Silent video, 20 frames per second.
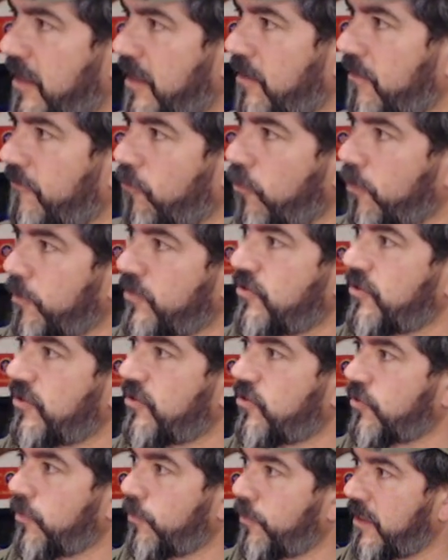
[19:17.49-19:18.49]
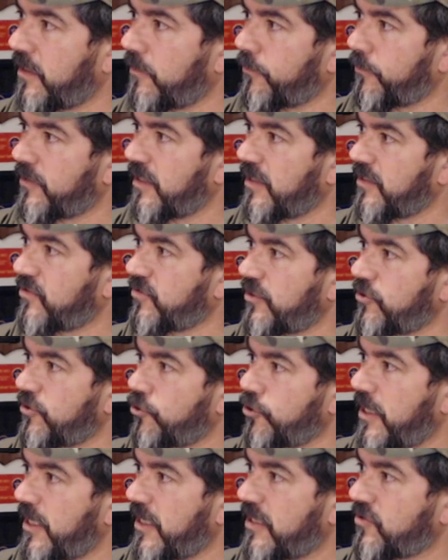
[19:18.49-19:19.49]
end of the form it says submit it, but then it says
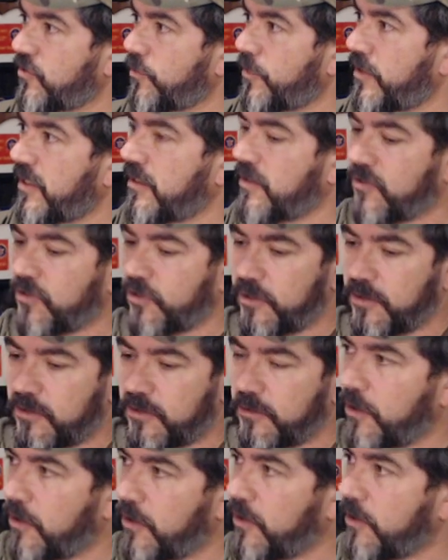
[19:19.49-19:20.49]
you can't submit it until you